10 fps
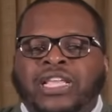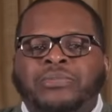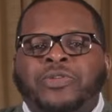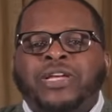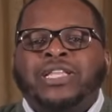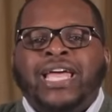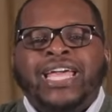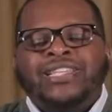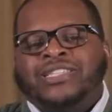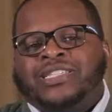Let them know you're
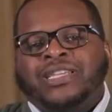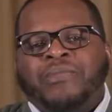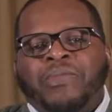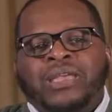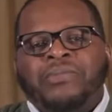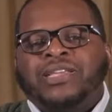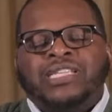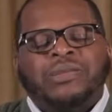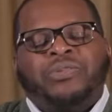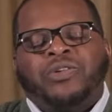glad to see them. Maybe it's
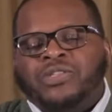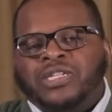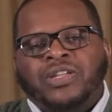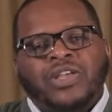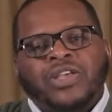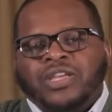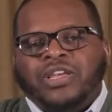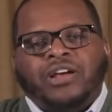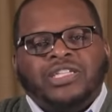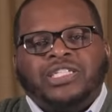that person
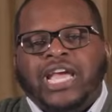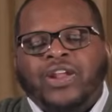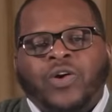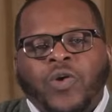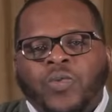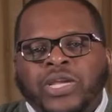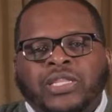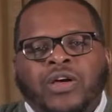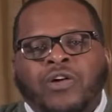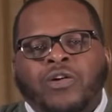y'all chat all week
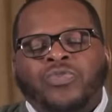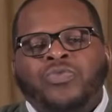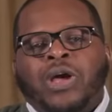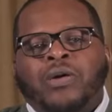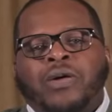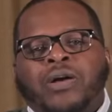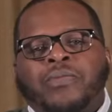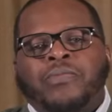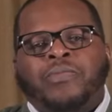long throughout um,